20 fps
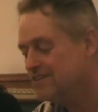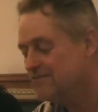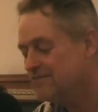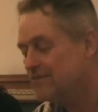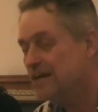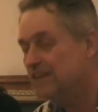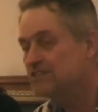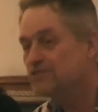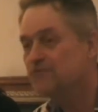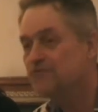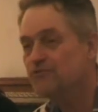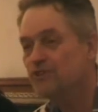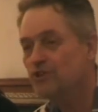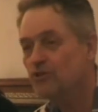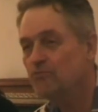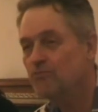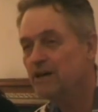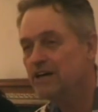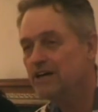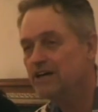as a
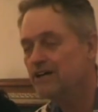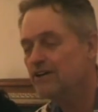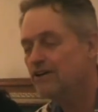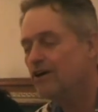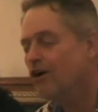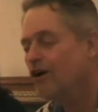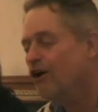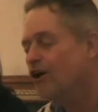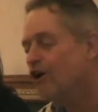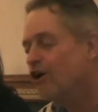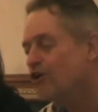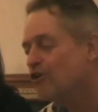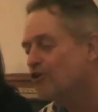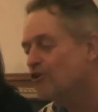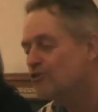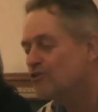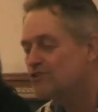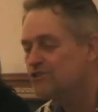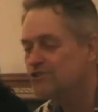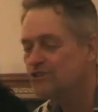filmmaker,
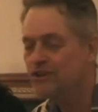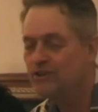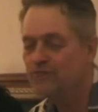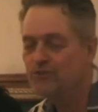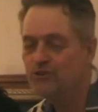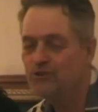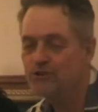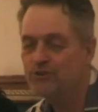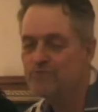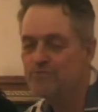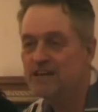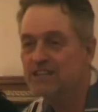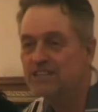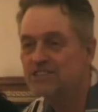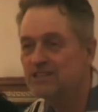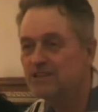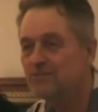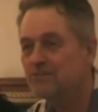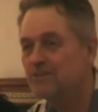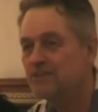if you can make
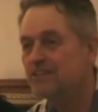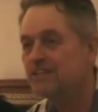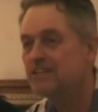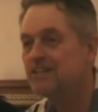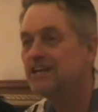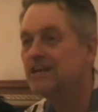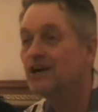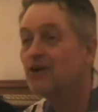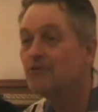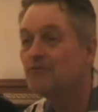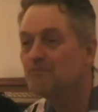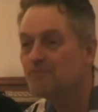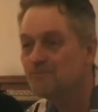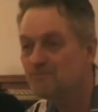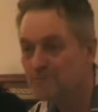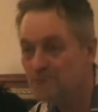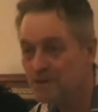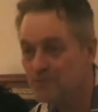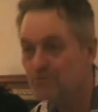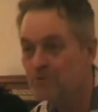something that can help
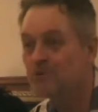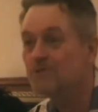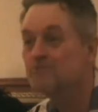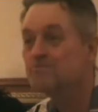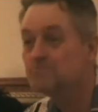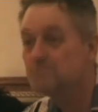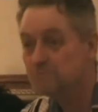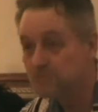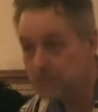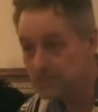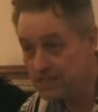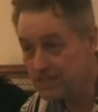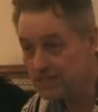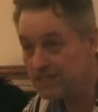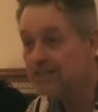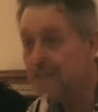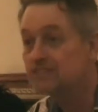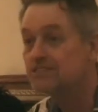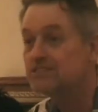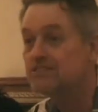people see
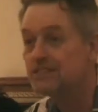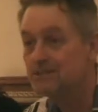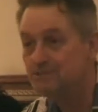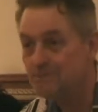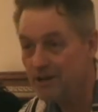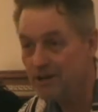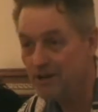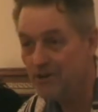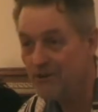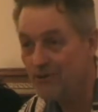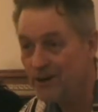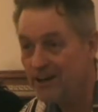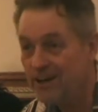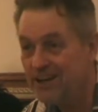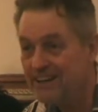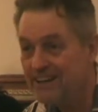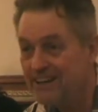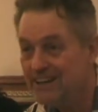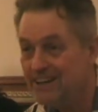things in a better way,